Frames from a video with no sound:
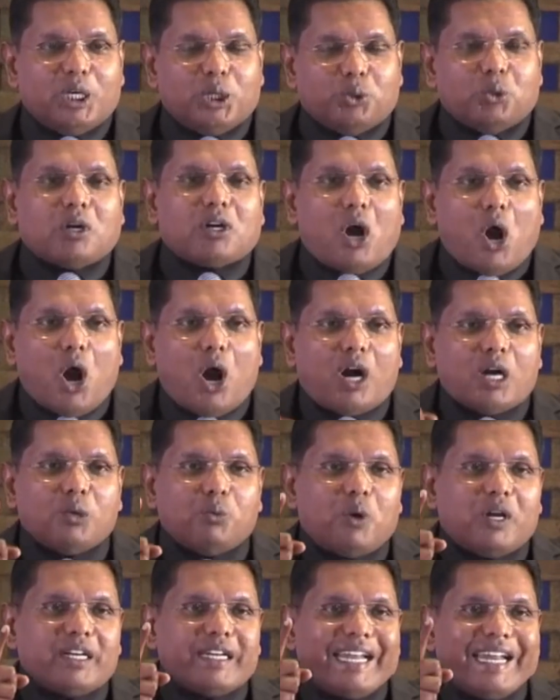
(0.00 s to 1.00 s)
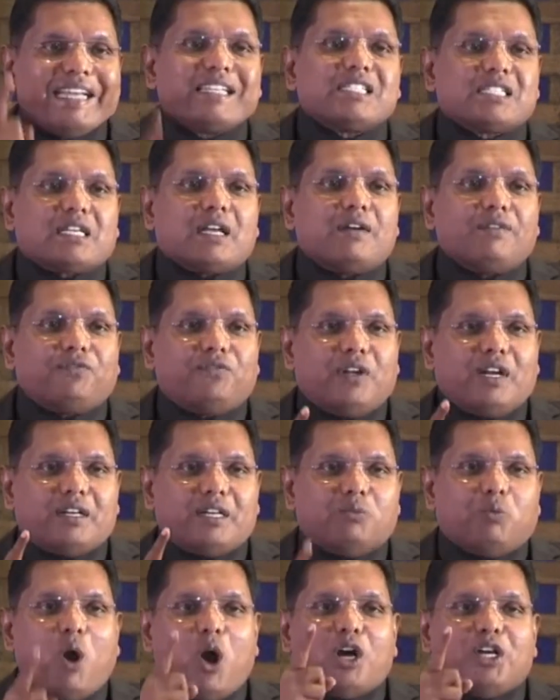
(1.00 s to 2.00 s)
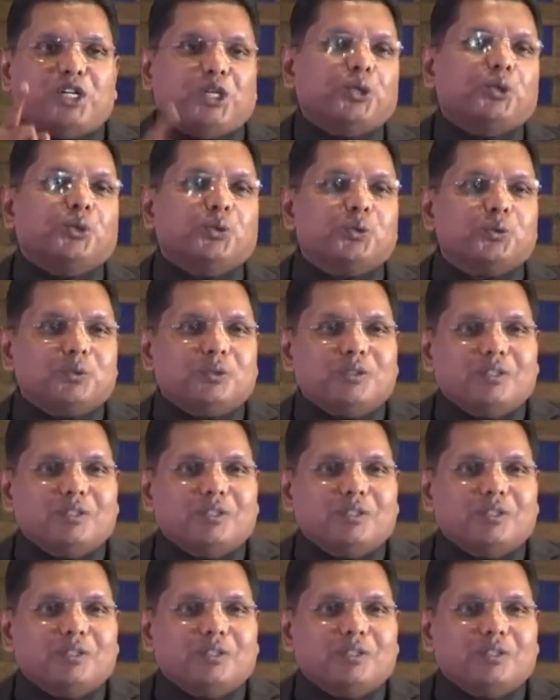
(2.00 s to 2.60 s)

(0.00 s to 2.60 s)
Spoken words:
Your hard work itself will reward you.